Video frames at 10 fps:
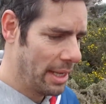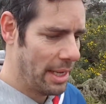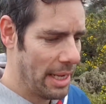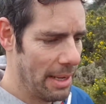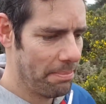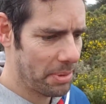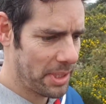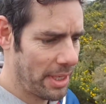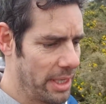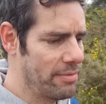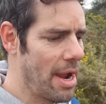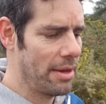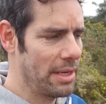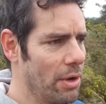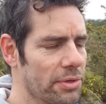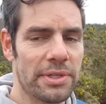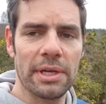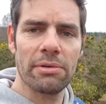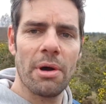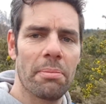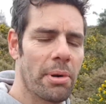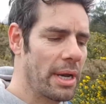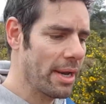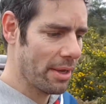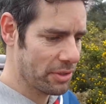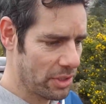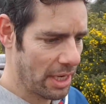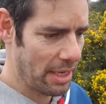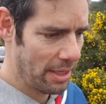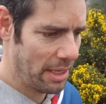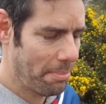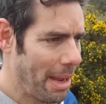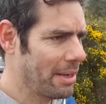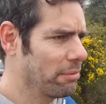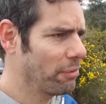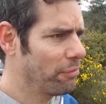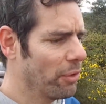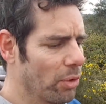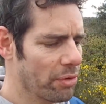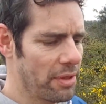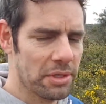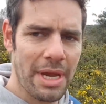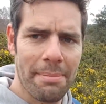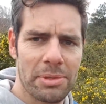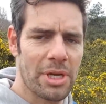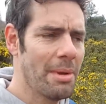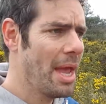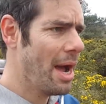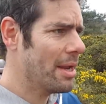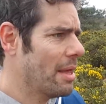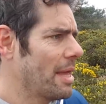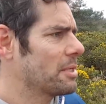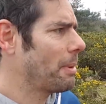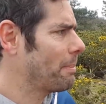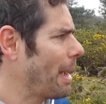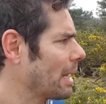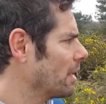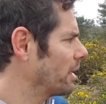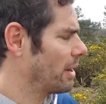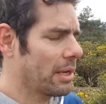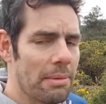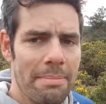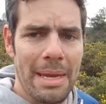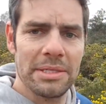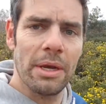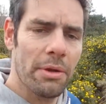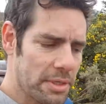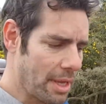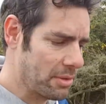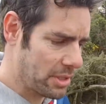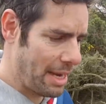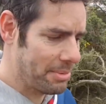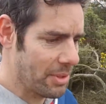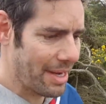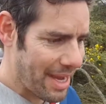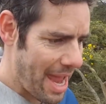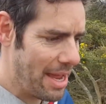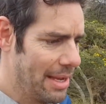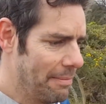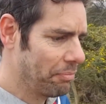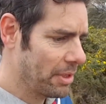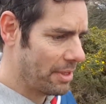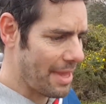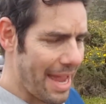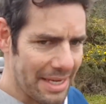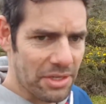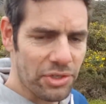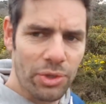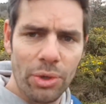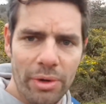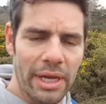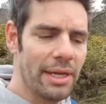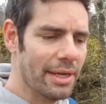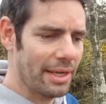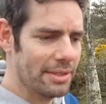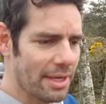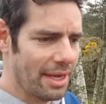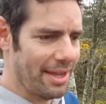Particularly around the Austin Grand Prix last year and the battle for fourth in the championship. I know that's a big battle, I know it means a lot to those teams, so I get that that is a story, and